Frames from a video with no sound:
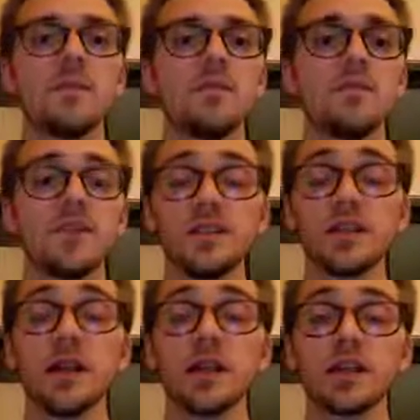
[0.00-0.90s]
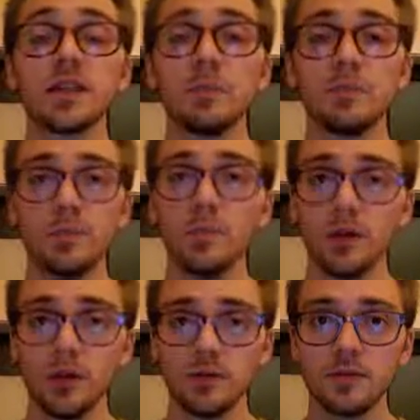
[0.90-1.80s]
This is
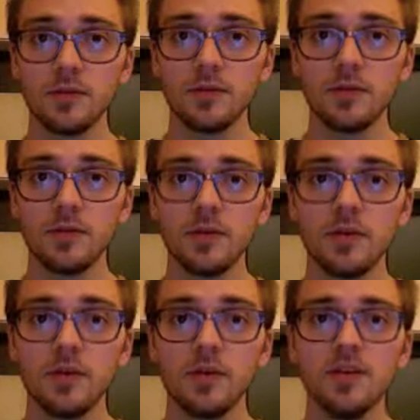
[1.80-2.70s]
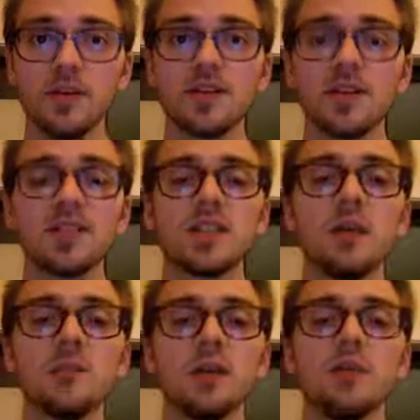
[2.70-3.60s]
unacceptable. This is a
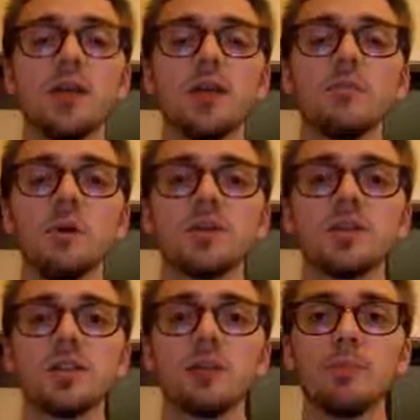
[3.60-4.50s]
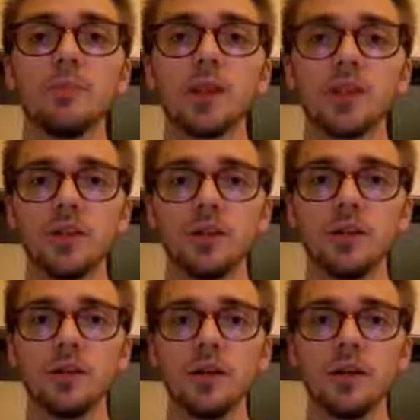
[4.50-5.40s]
statement of utmost
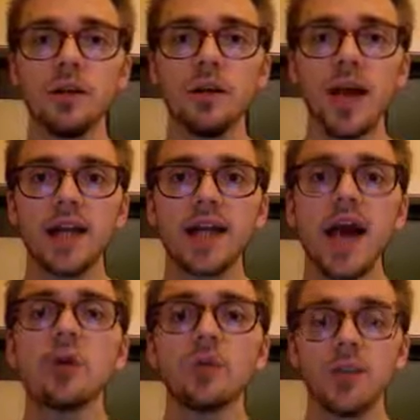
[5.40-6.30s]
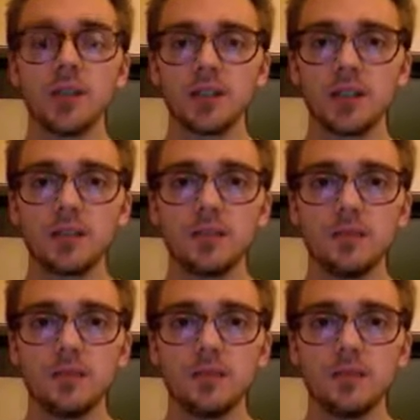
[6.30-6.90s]
separation and cowardice.